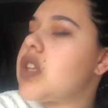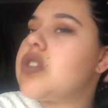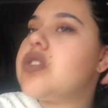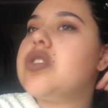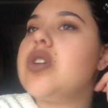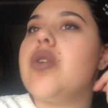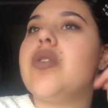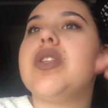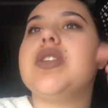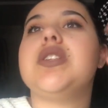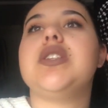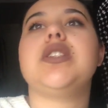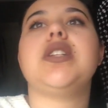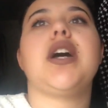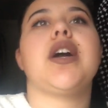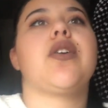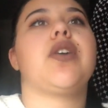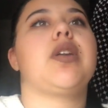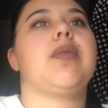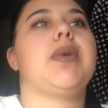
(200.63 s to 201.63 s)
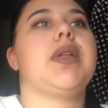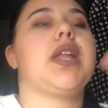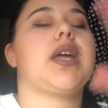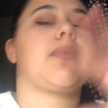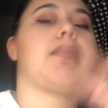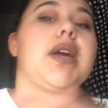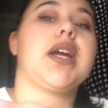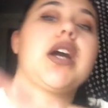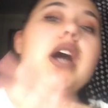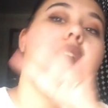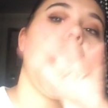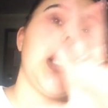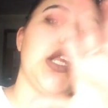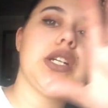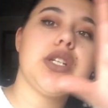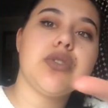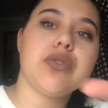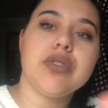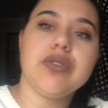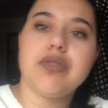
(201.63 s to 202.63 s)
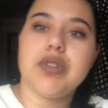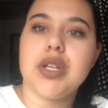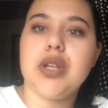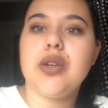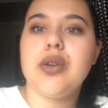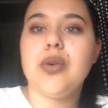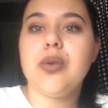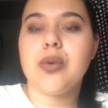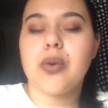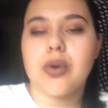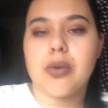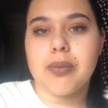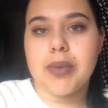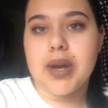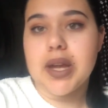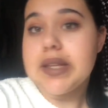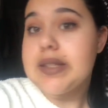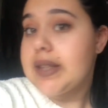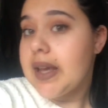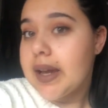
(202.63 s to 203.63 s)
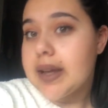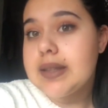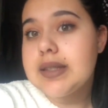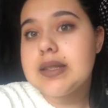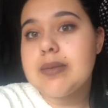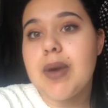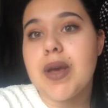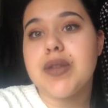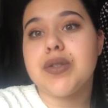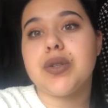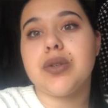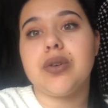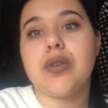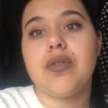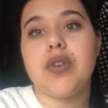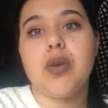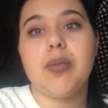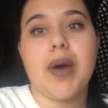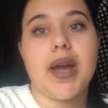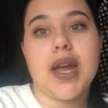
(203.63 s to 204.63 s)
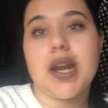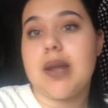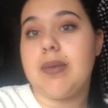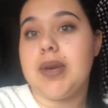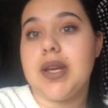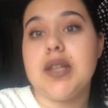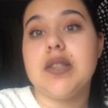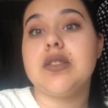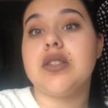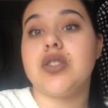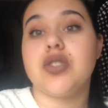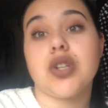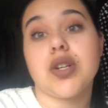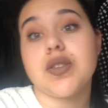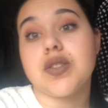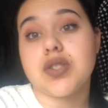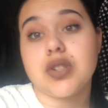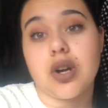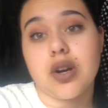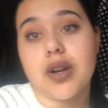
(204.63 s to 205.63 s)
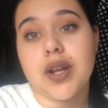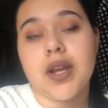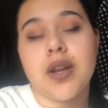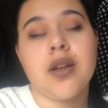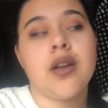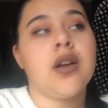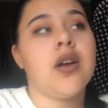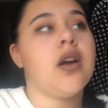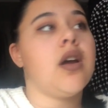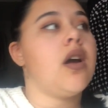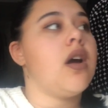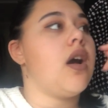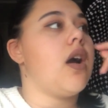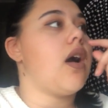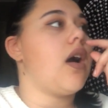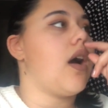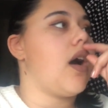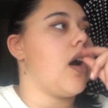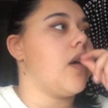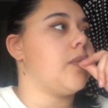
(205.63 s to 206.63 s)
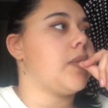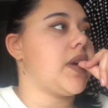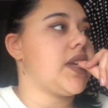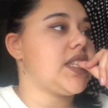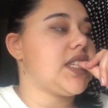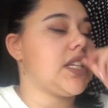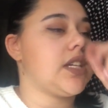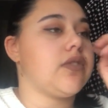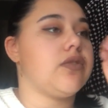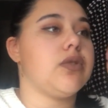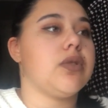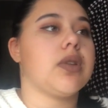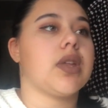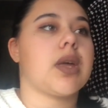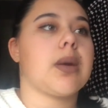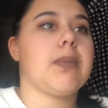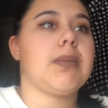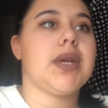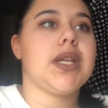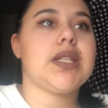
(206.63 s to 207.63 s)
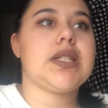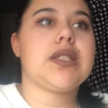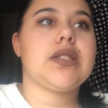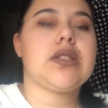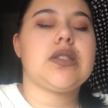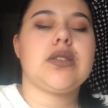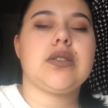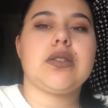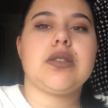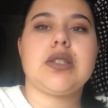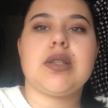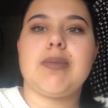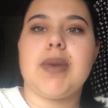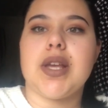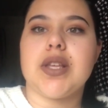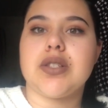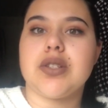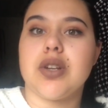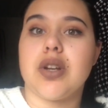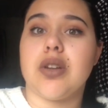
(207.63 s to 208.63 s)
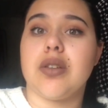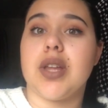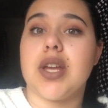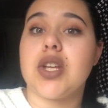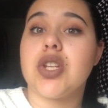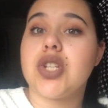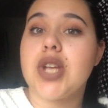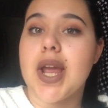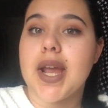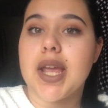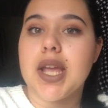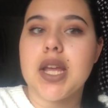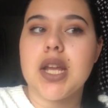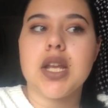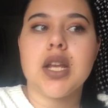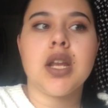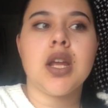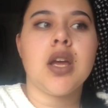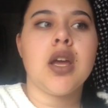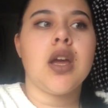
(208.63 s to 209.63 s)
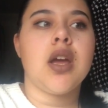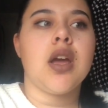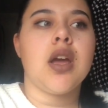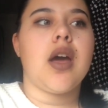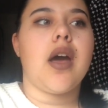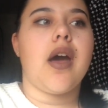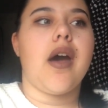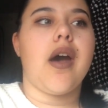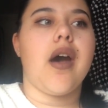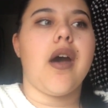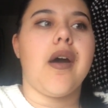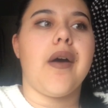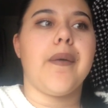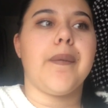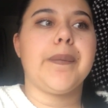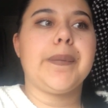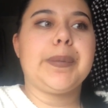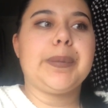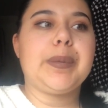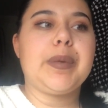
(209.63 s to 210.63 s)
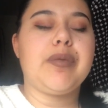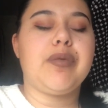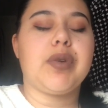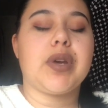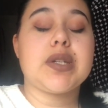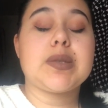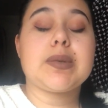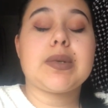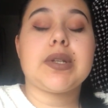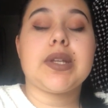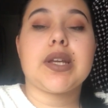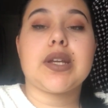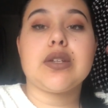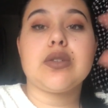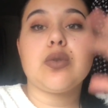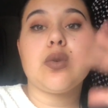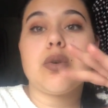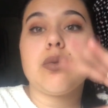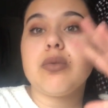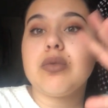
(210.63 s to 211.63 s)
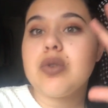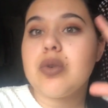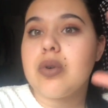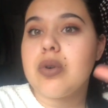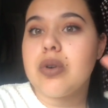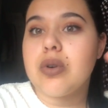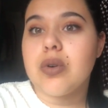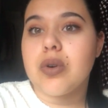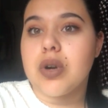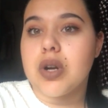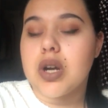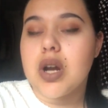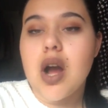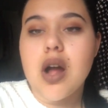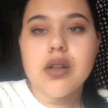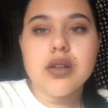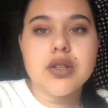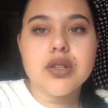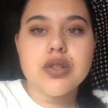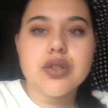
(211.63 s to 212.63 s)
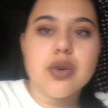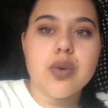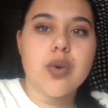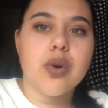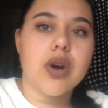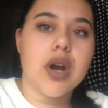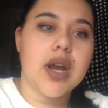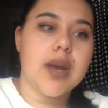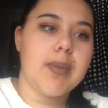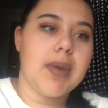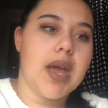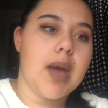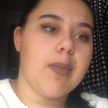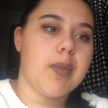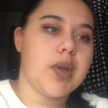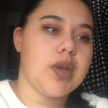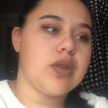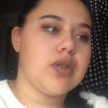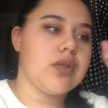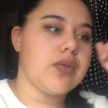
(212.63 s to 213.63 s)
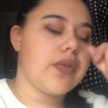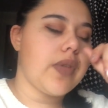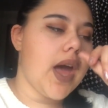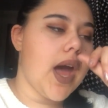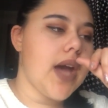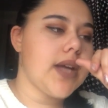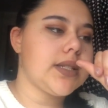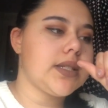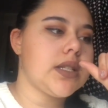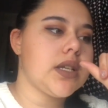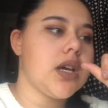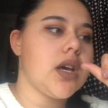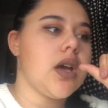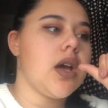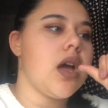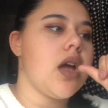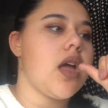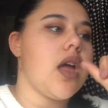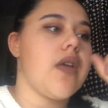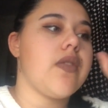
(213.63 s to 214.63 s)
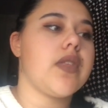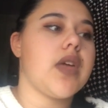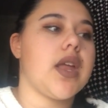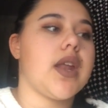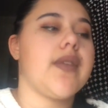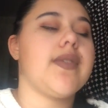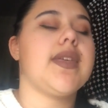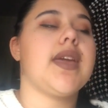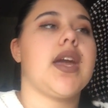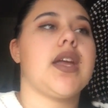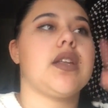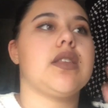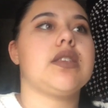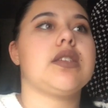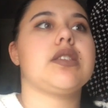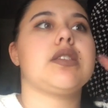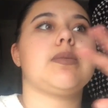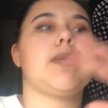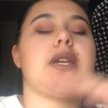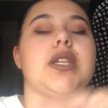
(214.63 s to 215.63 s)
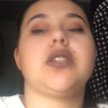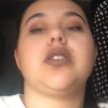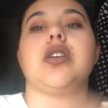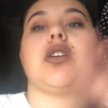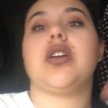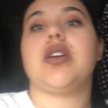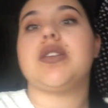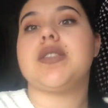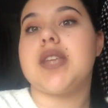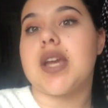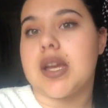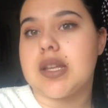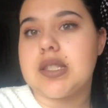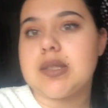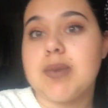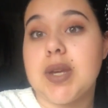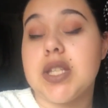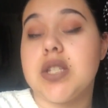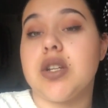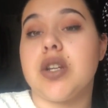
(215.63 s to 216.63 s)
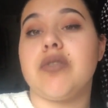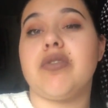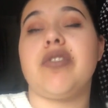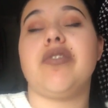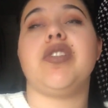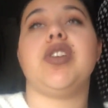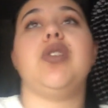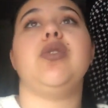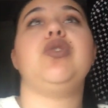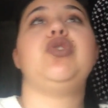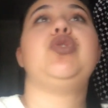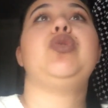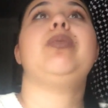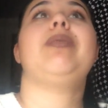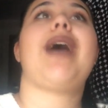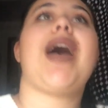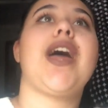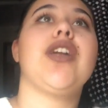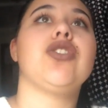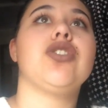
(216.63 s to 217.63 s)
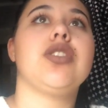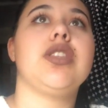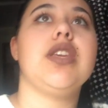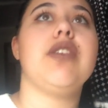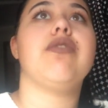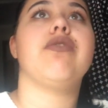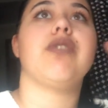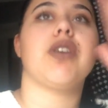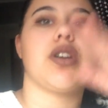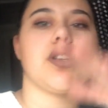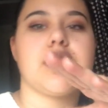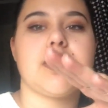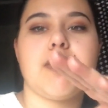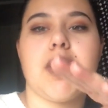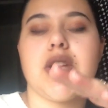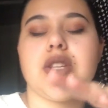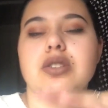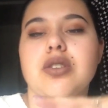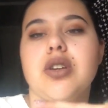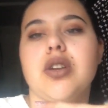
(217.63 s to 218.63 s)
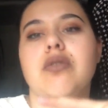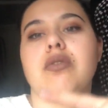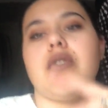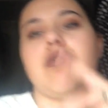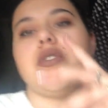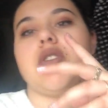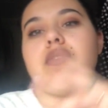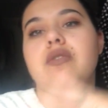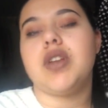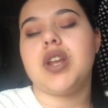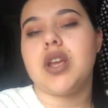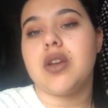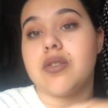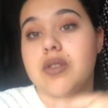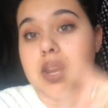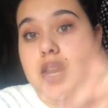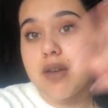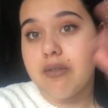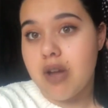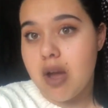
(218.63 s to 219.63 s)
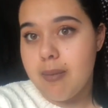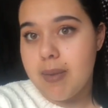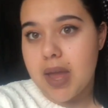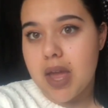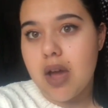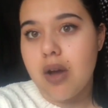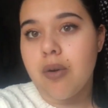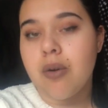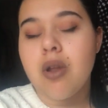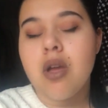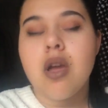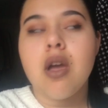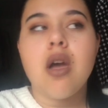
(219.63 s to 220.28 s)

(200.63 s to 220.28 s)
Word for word: So this is not going to be like my college review or my second semester review by any means. It just started. I was thinking of doing like a mid-semester like check-in. If you guys want like a dorm tour or a college tour, I'd be happy to do that. And then at the end of the semester, a second semester in review to match the first semester in review video that I have coming out.